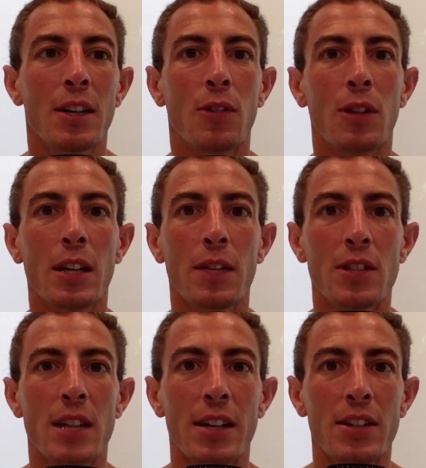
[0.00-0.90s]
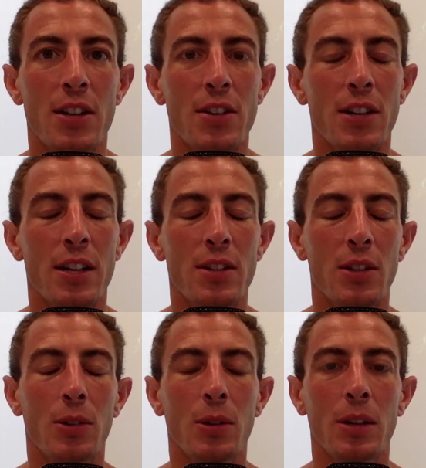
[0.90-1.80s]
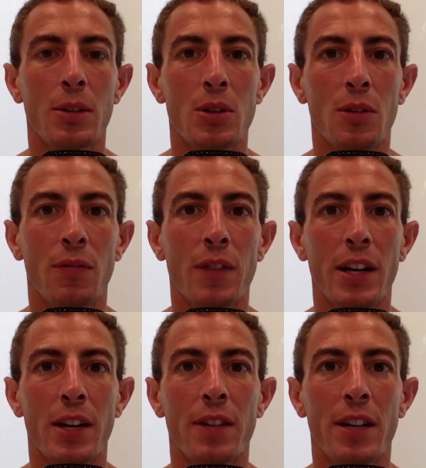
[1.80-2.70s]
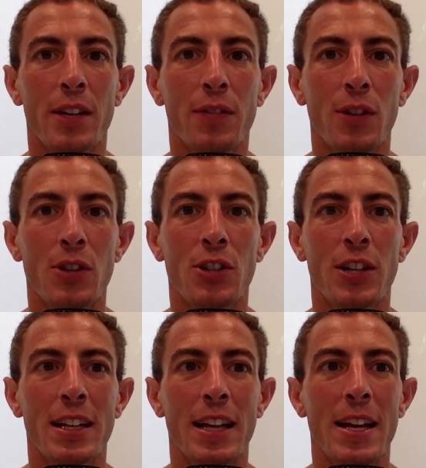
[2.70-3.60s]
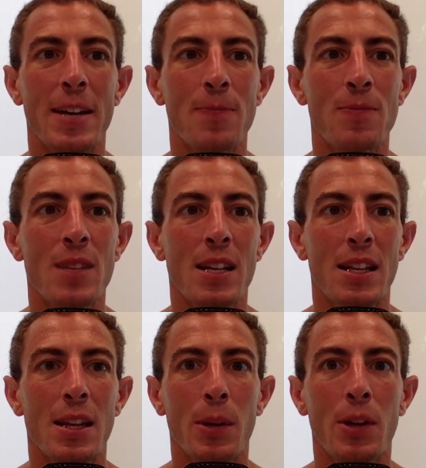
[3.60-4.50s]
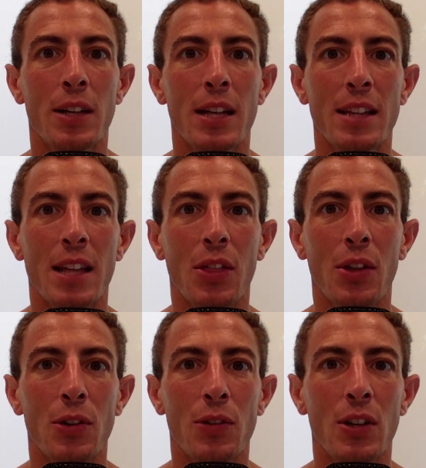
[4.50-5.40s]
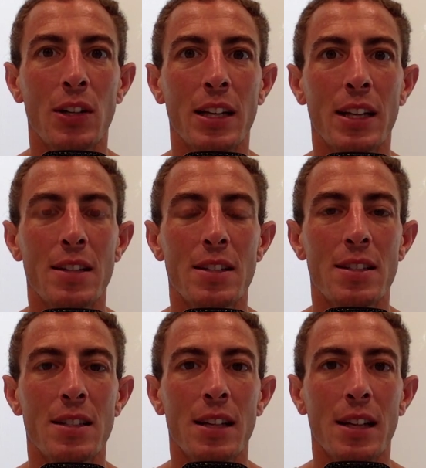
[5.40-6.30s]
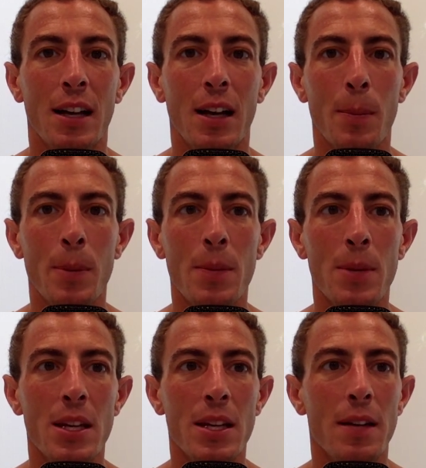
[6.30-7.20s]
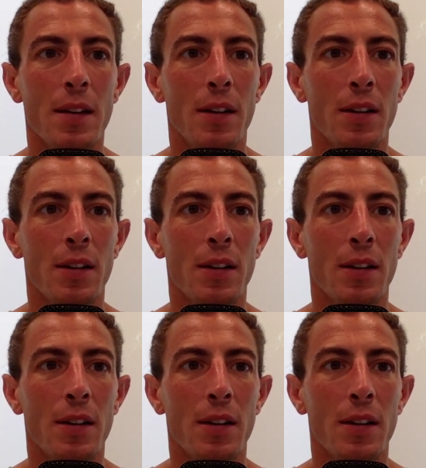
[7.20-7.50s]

relievers at us yesterday, so it was a very, very frustrating game that we couldn't get that third run against BB,